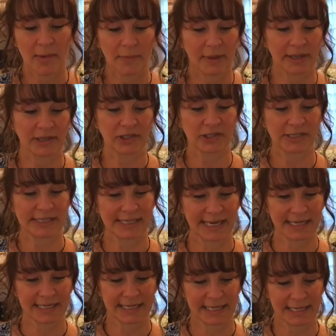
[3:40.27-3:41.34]
My
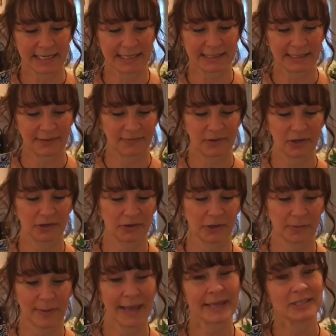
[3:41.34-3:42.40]
understanding is if you
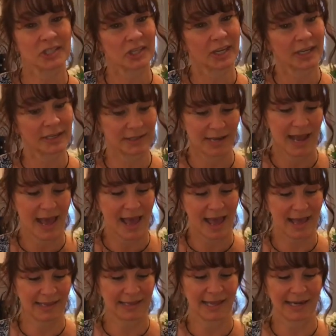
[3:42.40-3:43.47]
are patient
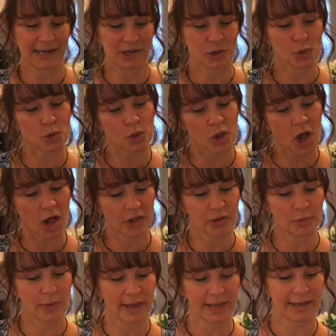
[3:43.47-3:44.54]
and let it cool all
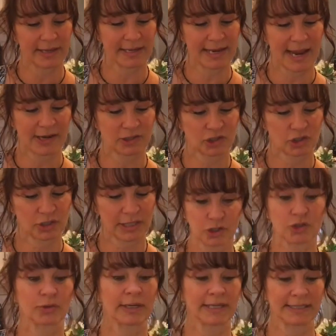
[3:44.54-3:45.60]
the way, it naturally
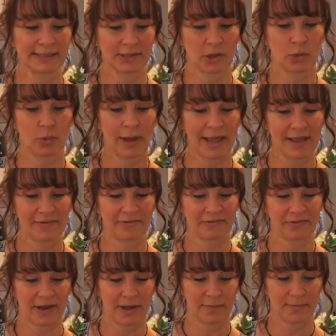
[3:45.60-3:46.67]
shrinks away
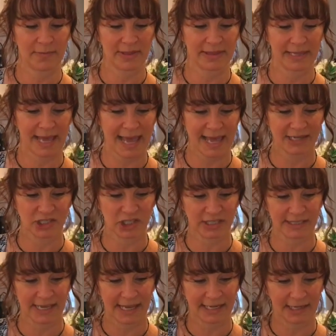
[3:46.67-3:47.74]
from the
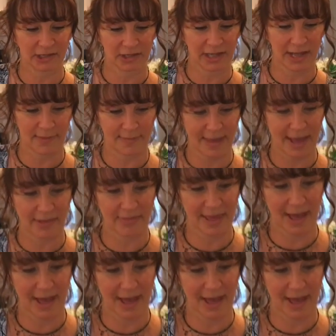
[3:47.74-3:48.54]
edges and it'll come out